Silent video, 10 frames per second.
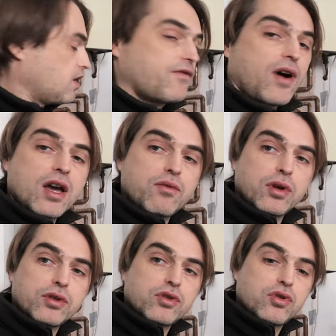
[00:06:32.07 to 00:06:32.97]
If I
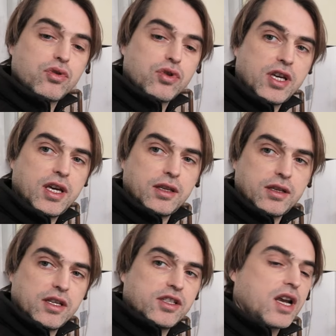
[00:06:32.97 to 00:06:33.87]
want to
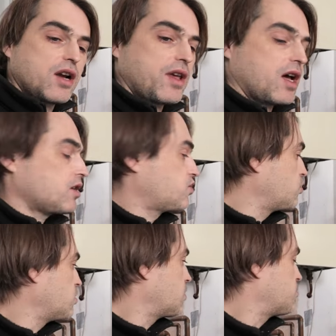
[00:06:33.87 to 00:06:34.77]
heat this area,
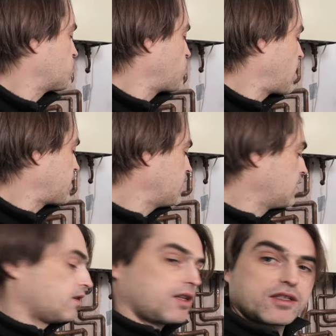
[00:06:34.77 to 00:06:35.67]
studio number one,
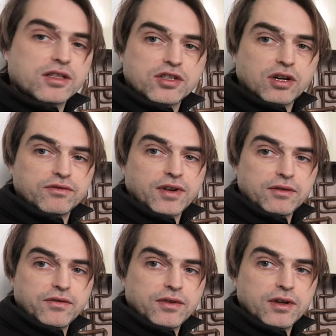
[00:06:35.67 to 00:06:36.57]
that's the zone
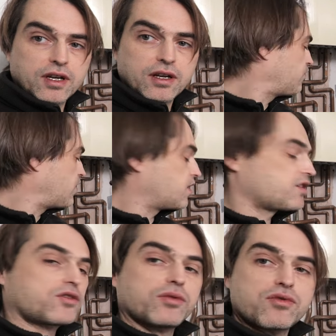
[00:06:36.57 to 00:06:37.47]
valve
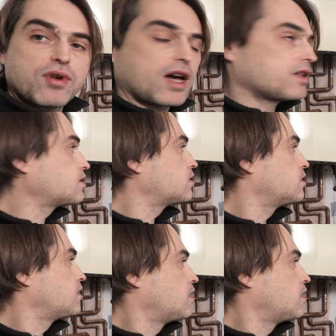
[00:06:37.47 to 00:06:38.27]
furthest to the right